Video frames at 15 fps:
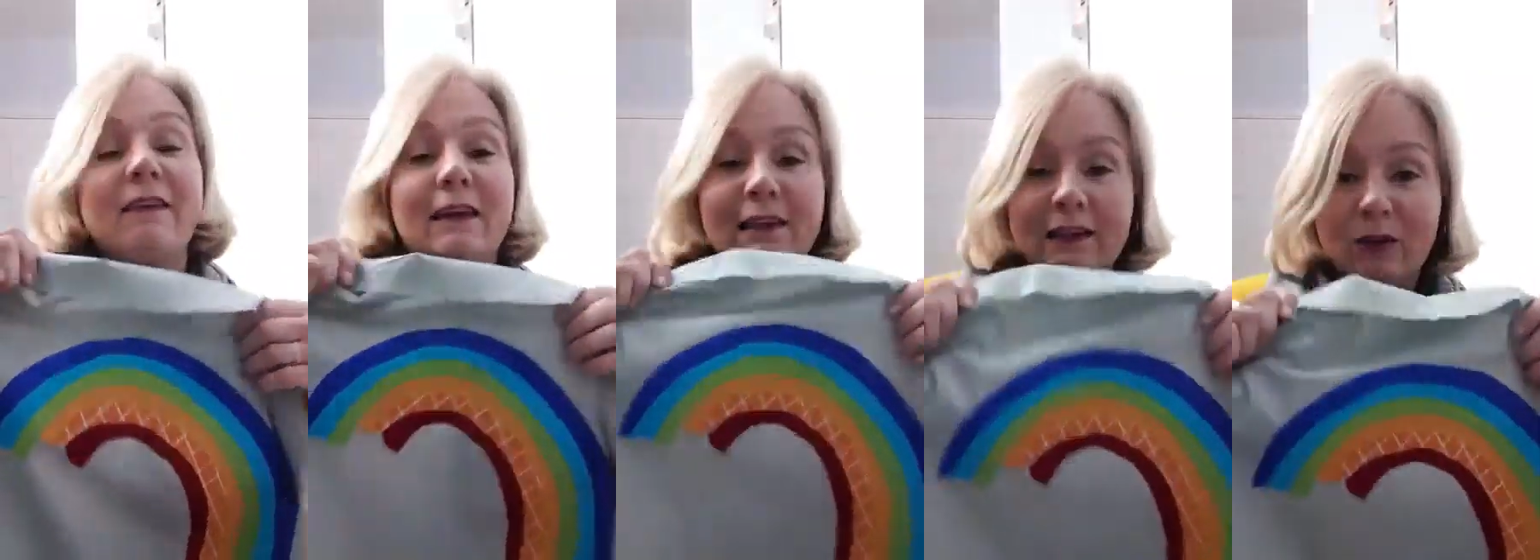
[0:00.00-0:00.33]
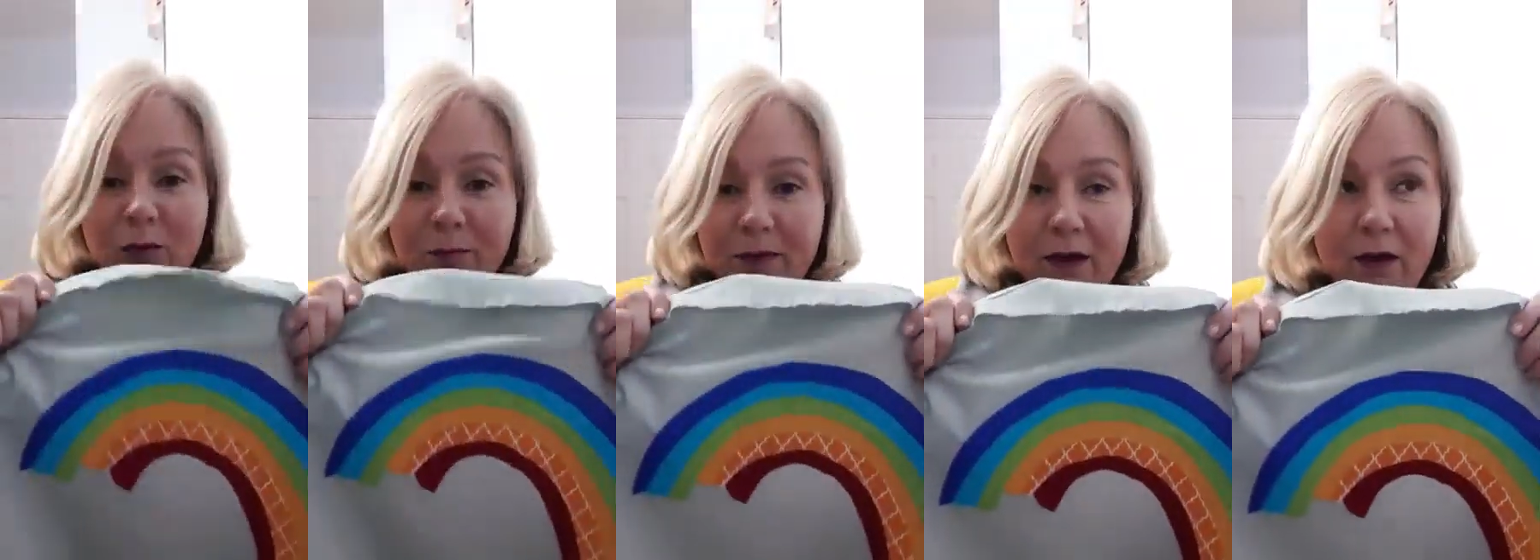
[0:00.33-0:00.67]
a little
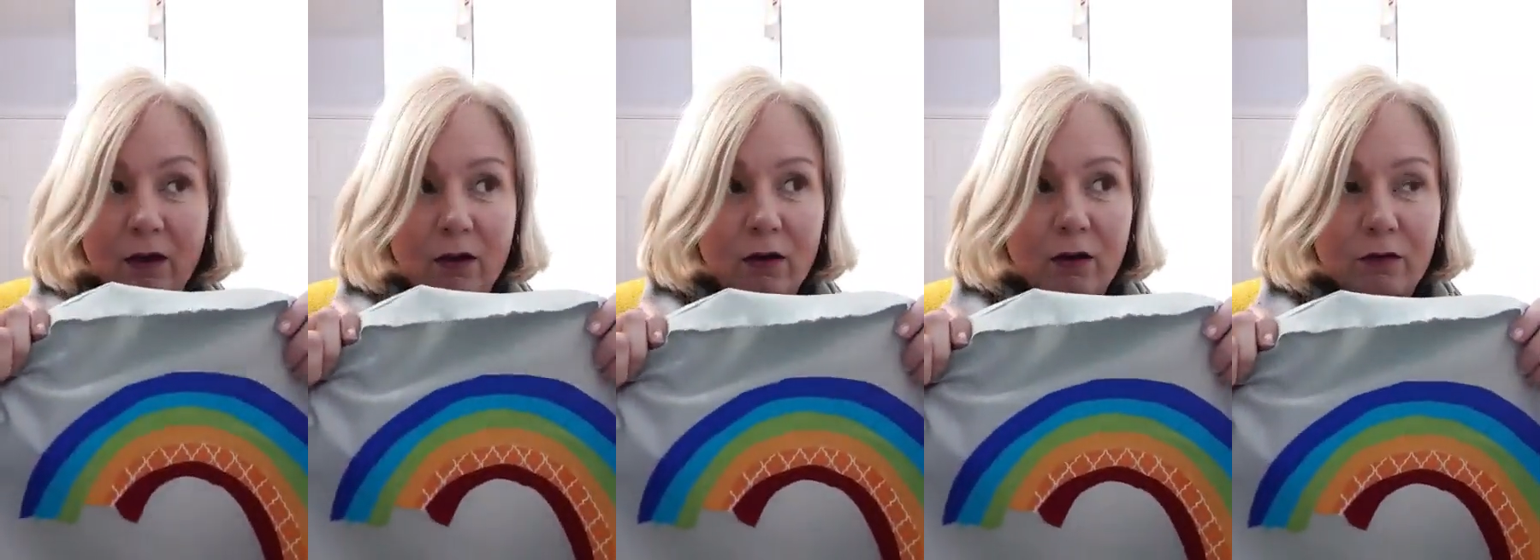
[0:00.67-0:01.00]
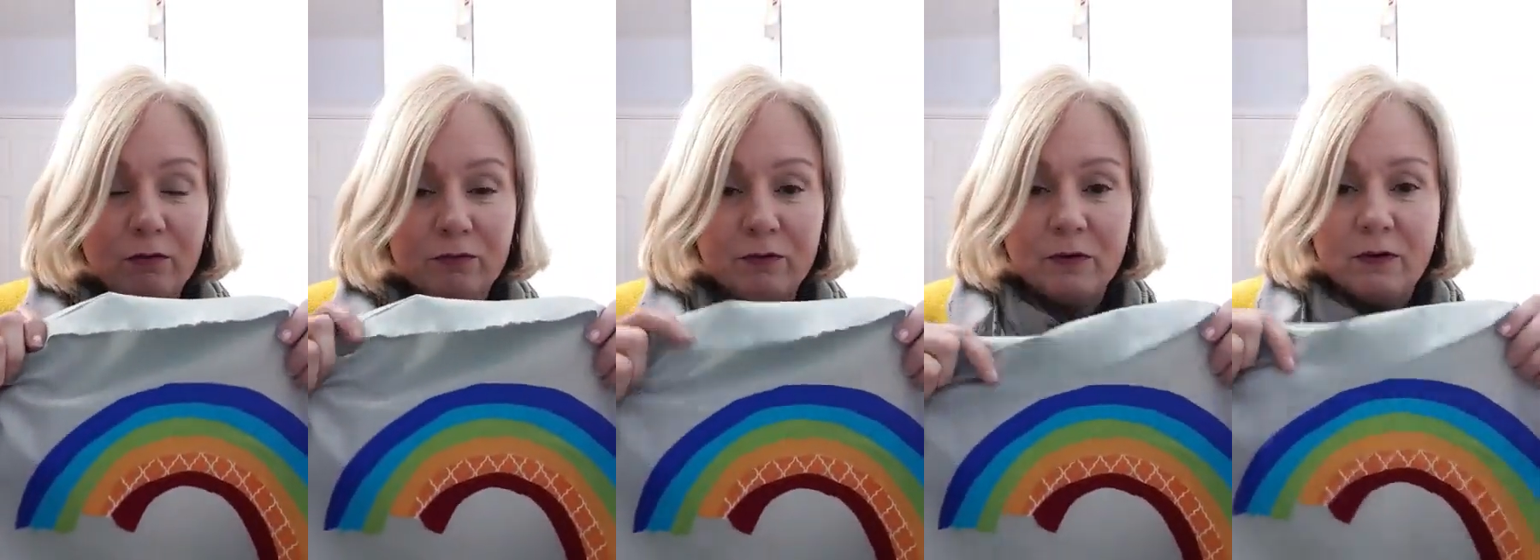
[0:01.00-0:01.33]
bit
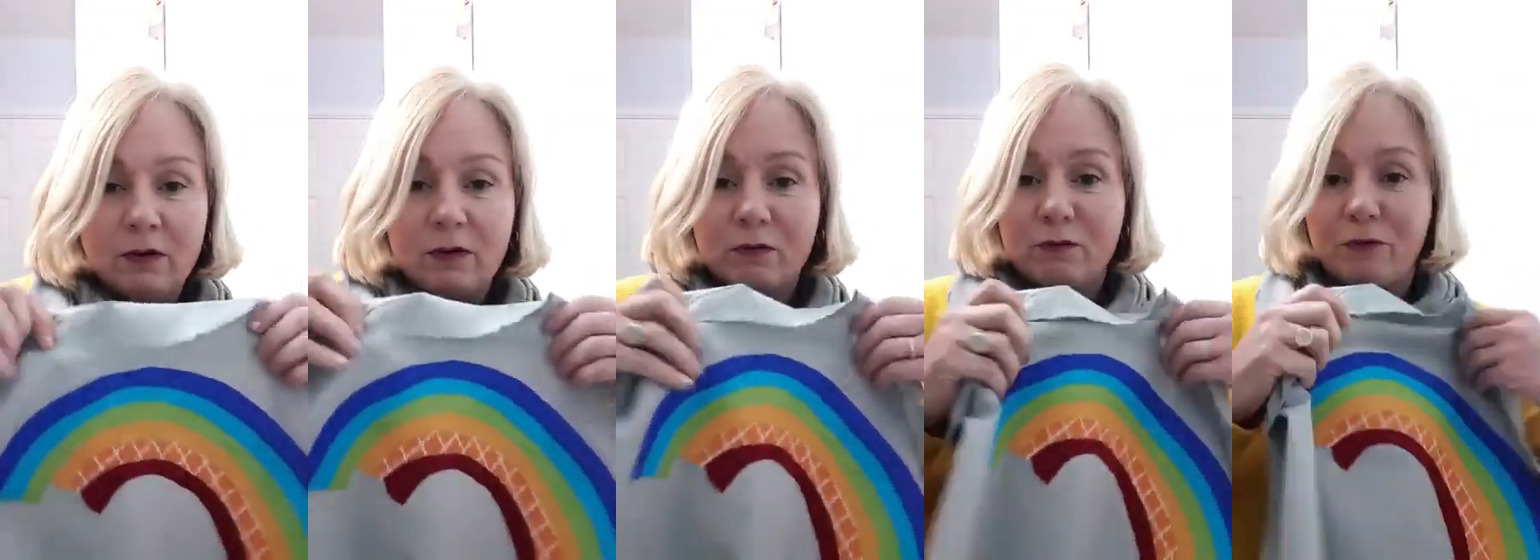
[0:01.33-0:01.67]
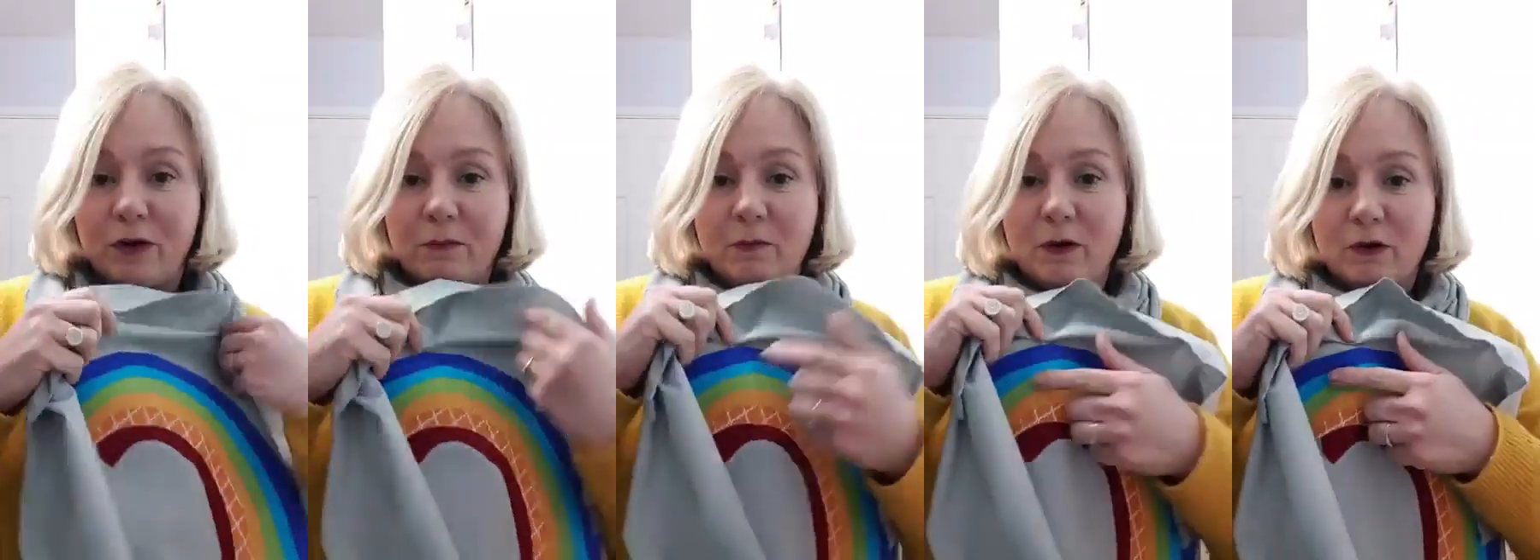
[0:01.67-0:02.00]
of
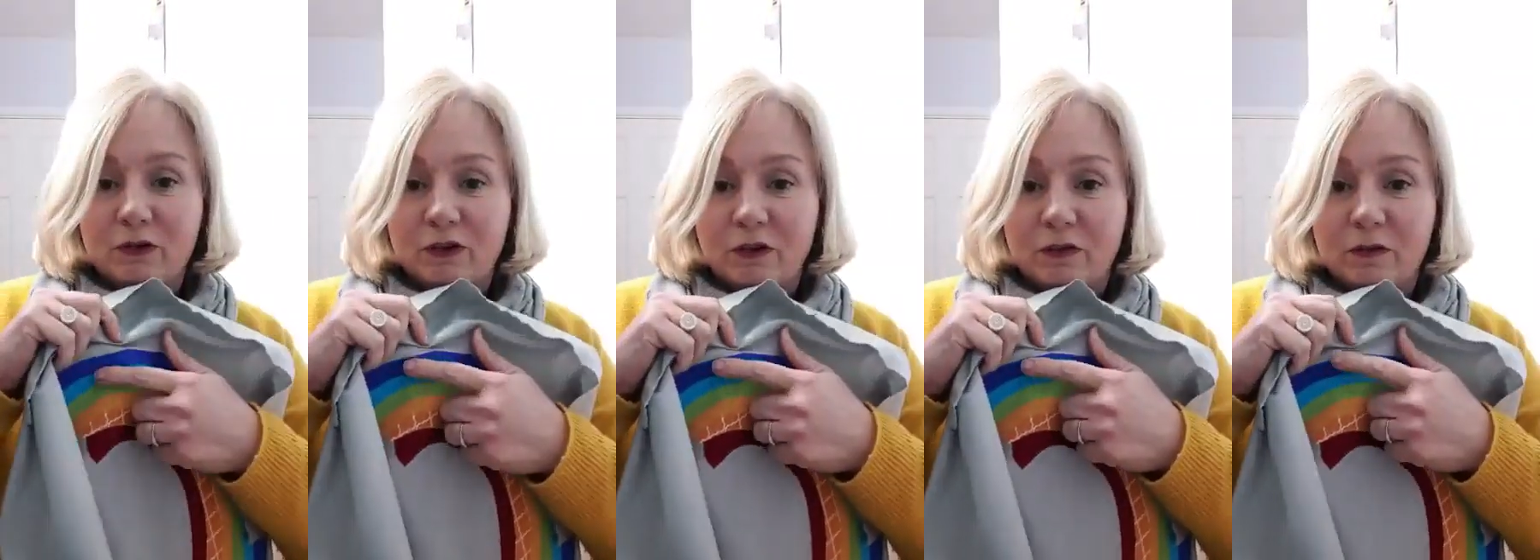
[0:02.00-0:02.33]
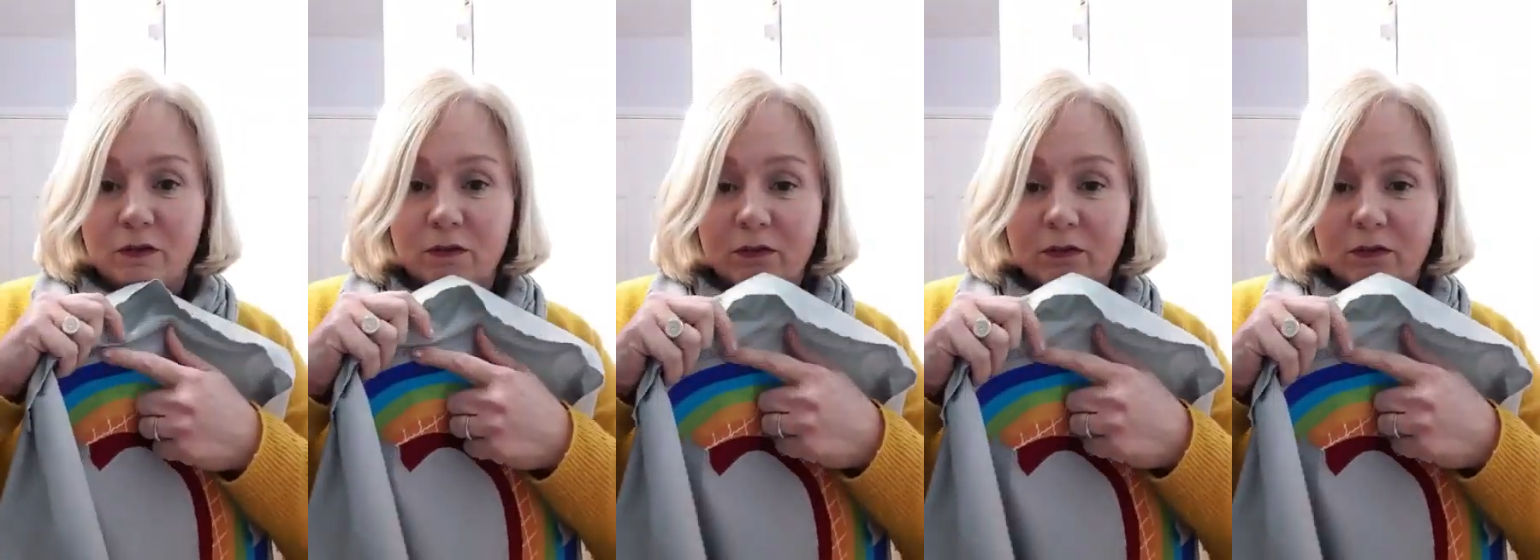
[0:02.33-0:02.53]
free motion,